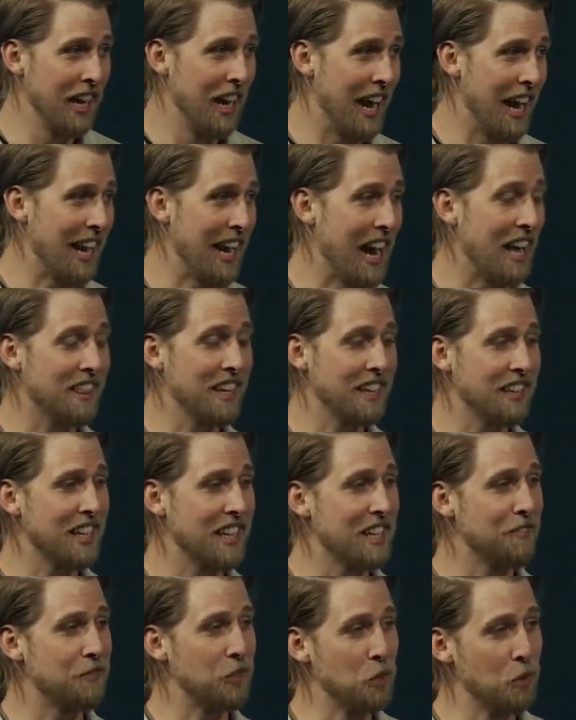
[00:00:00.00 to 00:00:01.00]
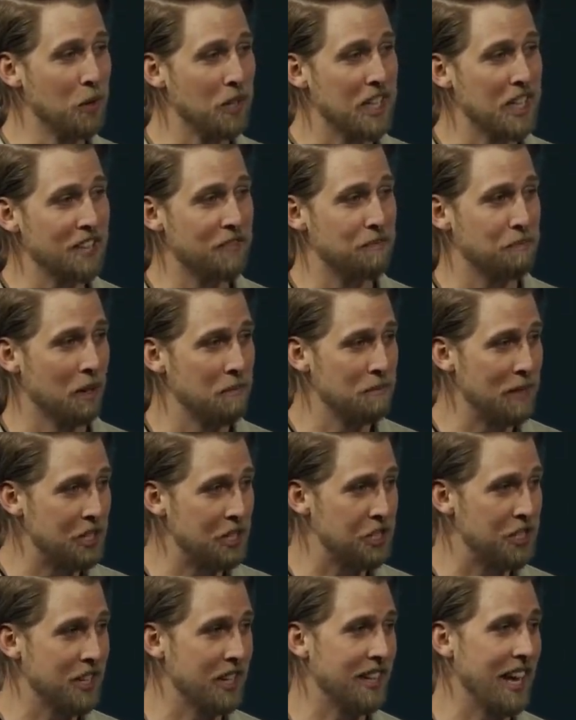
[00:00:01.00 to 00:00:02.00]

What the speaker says: And I think that if you would give permission,